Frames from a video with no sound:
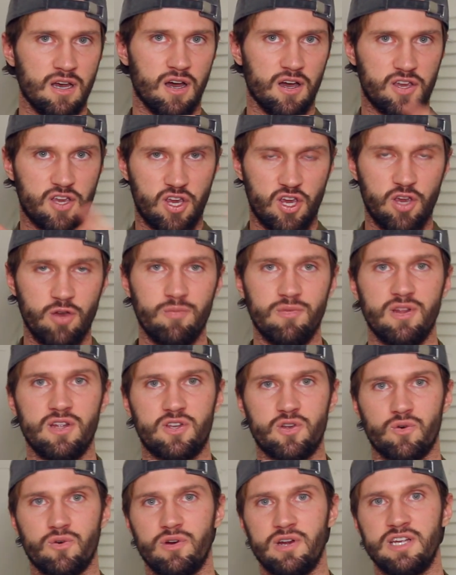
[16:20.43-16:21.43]

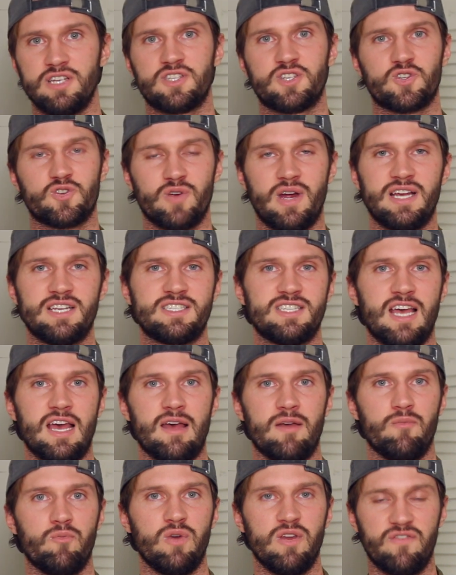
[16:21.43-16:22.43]
accumulatory stress
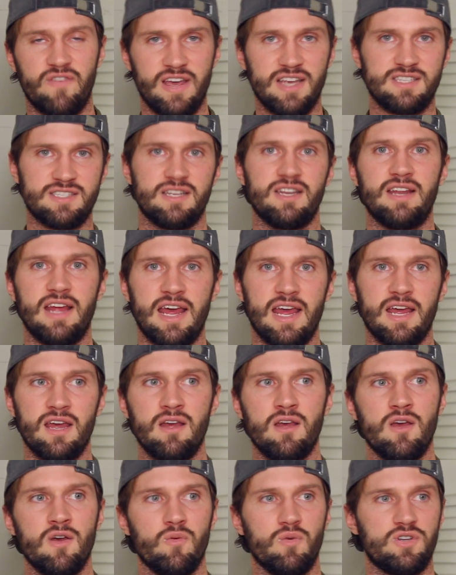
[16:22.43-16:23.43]
that we face today,